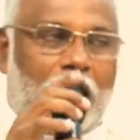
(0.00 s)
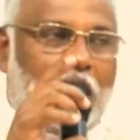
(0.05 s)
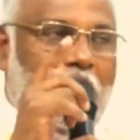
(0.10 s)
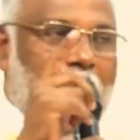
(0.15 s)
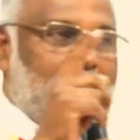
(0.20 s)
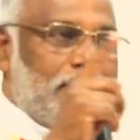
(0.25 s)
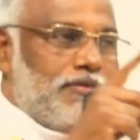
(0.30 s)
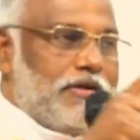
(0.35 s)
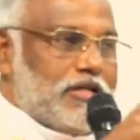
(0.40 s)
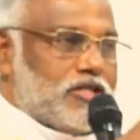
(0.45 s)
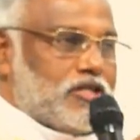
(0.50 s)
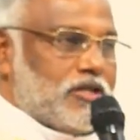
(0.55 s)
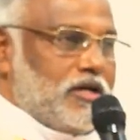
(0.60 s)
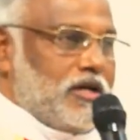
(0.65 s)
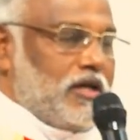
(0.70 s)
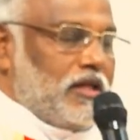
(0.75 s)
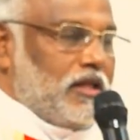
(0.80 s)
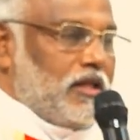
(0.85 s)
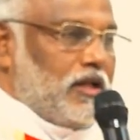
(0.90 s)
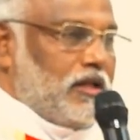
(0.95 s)
I was
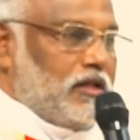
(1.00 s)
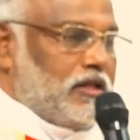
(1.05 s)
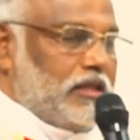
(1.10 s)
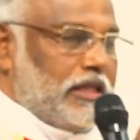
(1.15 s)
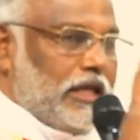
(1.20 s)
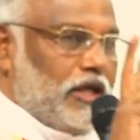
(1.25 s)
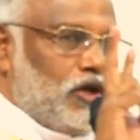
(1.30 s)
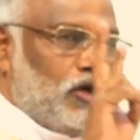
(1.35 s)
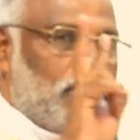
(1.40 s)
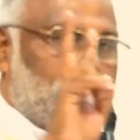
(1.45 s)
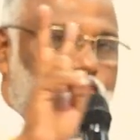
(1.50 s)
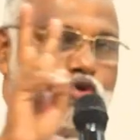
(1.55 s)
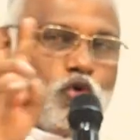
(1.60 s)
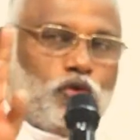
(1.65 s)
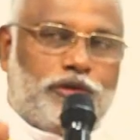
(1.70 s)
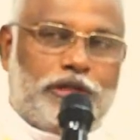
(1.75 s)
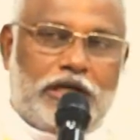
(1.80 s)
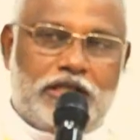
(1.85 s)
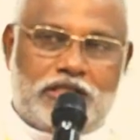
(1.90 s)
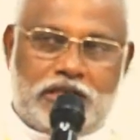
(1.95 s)
thinking of
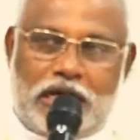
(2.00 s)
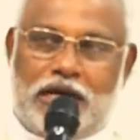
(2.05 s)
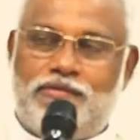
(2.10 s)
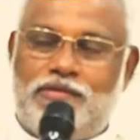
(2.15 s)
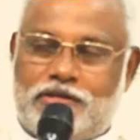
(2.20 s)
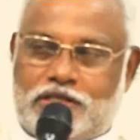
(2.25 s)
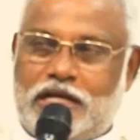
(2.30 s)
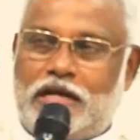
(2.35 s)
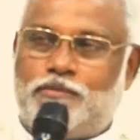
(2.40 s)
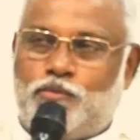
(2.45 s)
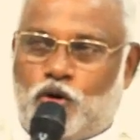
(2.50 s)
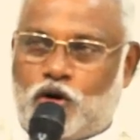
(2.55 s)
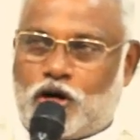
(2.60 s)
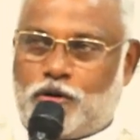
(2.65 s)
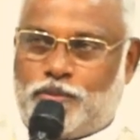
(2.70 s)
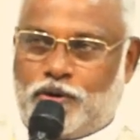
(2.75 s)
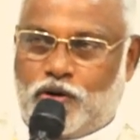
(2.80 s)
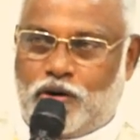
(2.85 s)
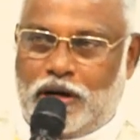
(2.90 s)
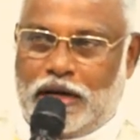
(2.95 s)
two things I will tell more
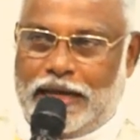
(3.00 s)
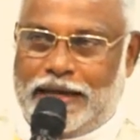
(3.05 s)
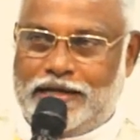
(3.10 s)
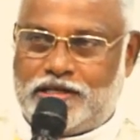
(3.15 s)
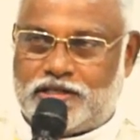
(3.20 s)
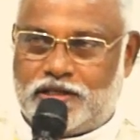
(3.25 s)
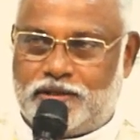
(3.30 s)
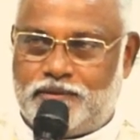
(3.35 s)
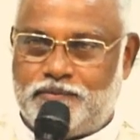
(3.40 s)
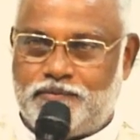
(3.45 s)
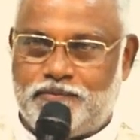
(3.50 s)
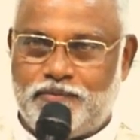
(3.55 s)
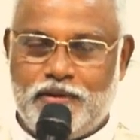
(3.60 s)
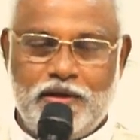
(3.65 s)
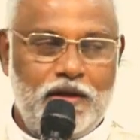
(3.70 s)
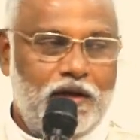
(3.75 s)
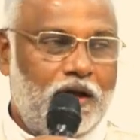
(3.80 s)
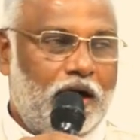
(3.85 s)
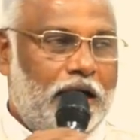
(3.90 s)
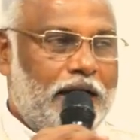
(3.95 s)
about later.
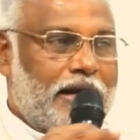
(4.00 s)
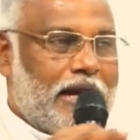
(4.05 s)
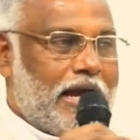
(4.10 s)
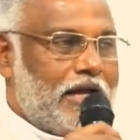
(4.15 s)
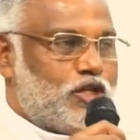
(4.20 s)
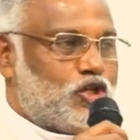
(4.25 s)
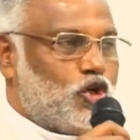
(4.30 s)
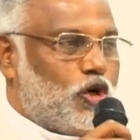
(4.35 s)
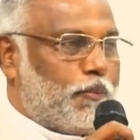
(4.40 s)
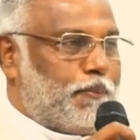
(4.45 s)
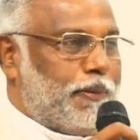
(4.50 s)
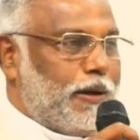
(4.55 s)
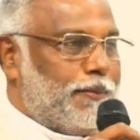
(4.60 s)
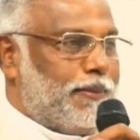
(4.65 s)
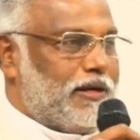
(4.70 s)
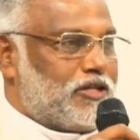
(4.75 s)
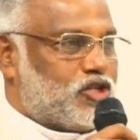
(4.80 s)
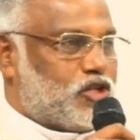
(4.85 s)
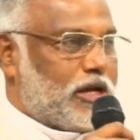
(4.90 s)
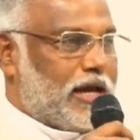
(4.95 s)
And I saw
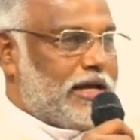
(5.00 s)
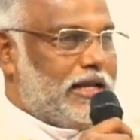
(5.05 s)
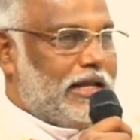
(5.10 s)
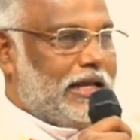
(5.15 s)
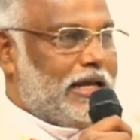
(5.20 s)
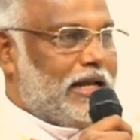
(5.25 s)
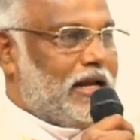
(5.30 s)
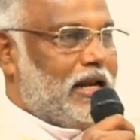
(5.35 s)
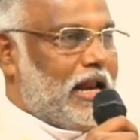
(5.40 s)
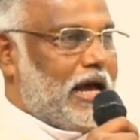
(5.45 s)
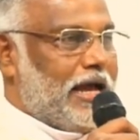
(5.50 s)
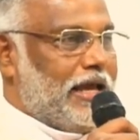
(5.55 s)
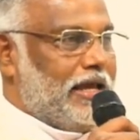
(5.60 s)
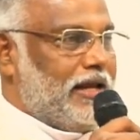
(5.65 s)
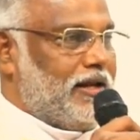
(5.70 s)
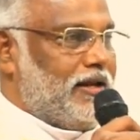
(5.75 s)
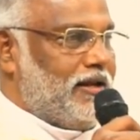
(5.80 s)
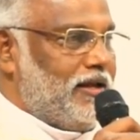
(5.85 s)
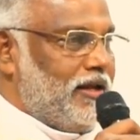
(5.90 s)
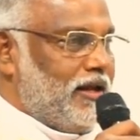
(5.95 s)
people standing in
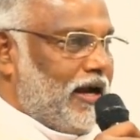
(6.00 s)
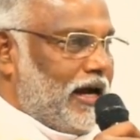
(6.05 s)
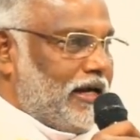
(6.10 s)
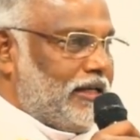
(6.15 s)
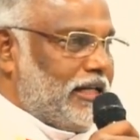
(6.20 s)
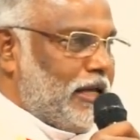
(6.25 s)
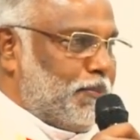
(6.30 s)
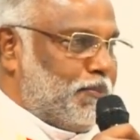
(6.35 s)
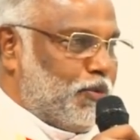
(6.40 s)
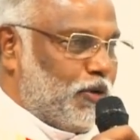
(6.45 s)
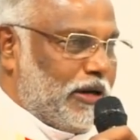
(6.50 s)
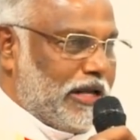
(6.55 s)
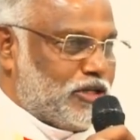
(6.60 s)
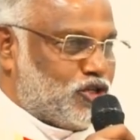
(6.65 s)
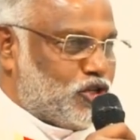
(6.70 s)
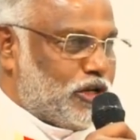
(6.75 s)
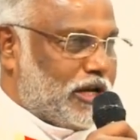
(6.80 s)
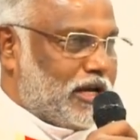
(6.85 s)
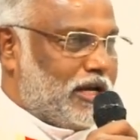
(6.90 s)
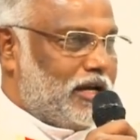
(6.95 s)
line and they put a
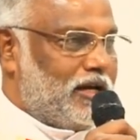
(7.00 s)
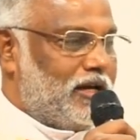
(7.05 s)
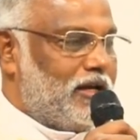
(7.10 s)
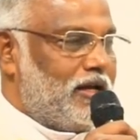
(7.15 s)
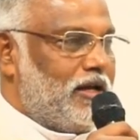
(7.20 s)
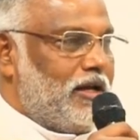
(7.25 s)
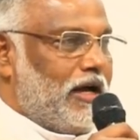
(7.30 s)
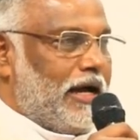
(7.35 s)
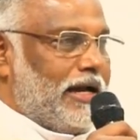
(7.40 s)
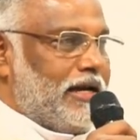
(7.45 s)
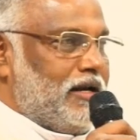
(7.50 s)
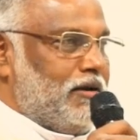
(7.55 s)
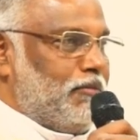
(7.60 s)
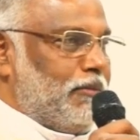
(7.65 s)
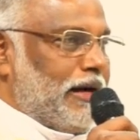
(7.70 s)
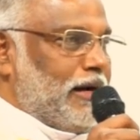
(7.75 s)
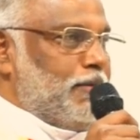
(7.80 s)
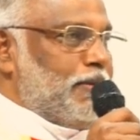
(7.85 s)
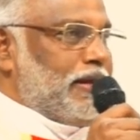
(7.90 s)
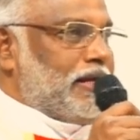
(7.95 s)
stick and
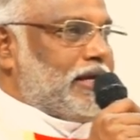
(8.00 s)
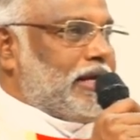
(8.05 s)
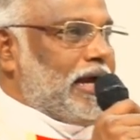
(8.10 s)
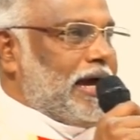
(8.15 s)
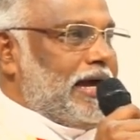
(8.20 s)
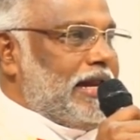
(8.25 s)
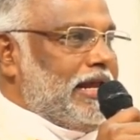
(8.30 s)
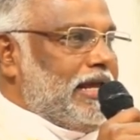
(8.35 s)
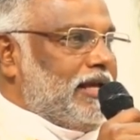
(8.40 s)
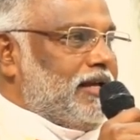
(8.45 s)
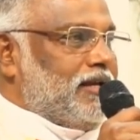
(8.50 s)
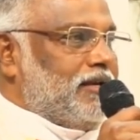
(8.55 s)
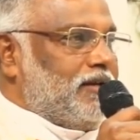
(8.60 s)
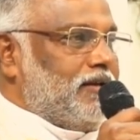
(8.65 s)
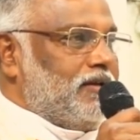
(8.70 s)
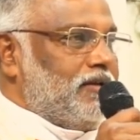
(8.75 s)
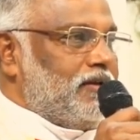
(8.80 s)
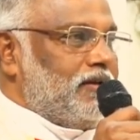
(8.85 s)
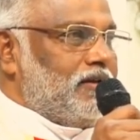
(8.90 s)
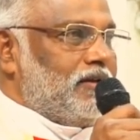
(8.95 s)
had been carrying
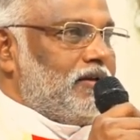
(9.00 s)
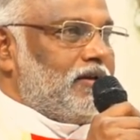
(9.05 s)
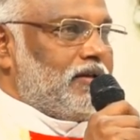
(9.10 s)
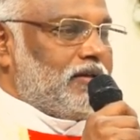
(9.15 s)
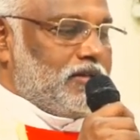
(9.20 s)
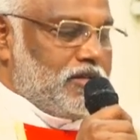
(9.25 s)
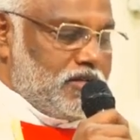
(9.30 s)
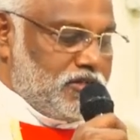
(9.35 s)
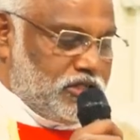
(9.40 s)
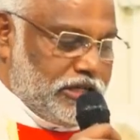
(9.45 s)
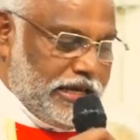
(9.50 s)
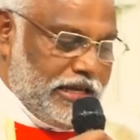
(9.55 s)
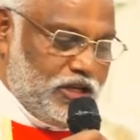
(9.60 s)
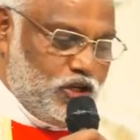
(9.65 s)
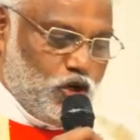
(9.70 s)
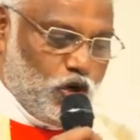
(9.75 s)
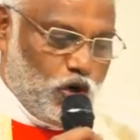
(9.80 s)
Saint